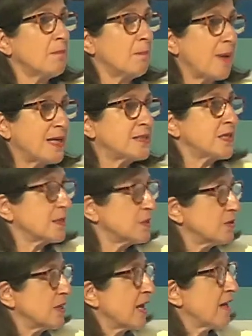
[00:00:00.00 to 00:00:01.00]
better
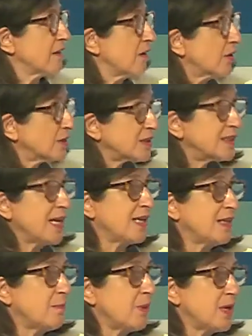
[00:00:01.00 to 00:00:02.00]
together on a
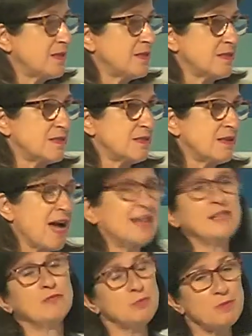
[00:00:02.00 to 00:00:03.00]
daily basis. And
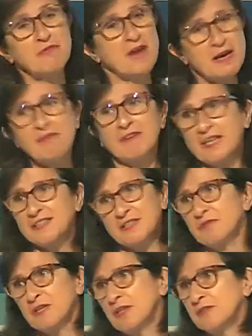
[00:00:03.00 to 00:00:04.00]
it would be very, very
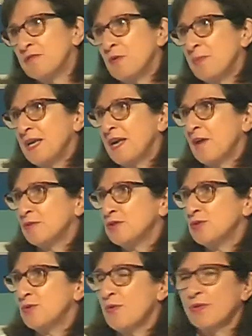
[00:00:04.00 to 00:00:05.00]
difficult for me now to
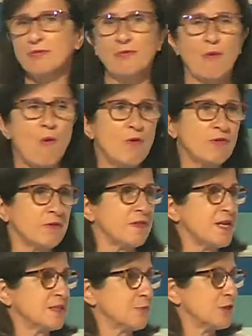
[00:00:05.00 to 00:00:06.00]
go through all the
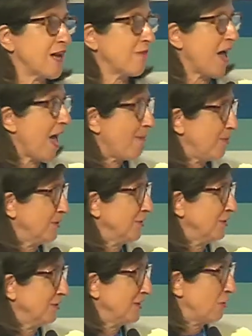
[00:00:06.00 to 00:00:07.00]
things which have happened
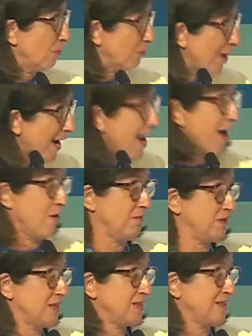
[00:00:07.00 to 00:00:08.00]
under the umbrella of
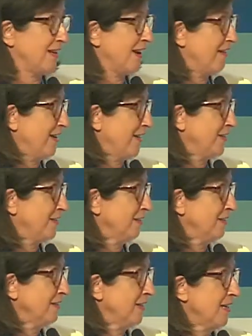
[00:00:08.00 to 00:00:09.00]
this
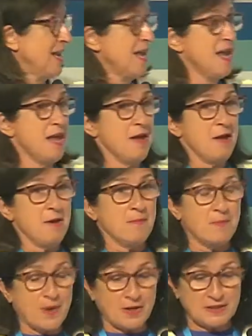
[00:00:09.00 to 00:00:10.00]
declaration
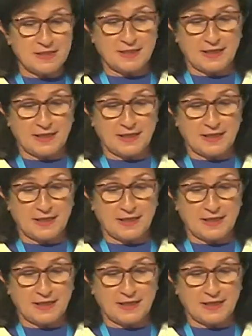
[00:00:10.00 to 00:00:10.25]
but